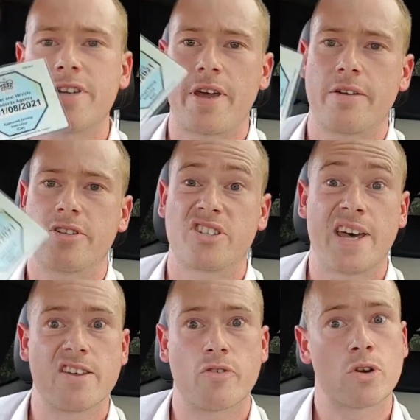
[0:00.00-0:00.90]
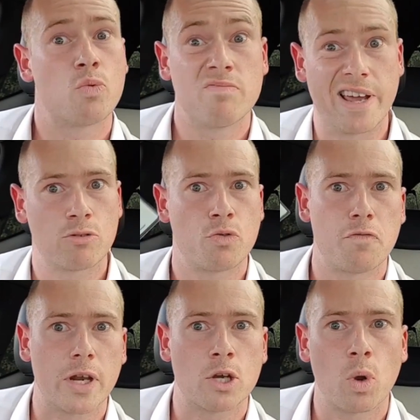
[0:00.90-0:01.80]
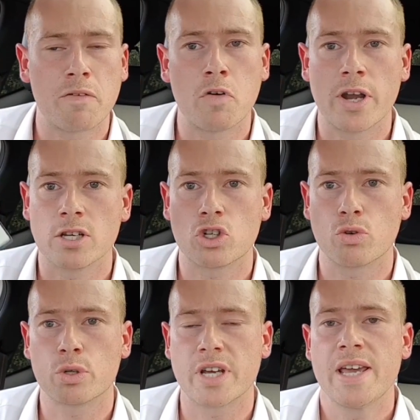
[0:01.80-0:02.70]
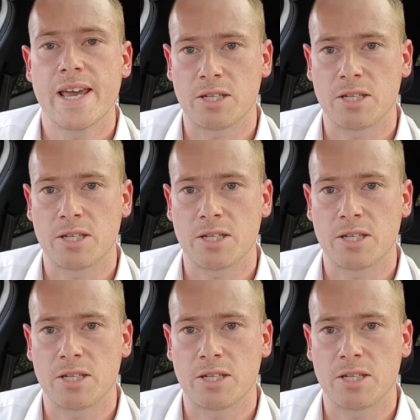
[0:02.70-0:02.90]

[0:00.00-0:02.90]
here, to say that you're a fully qualified instructor.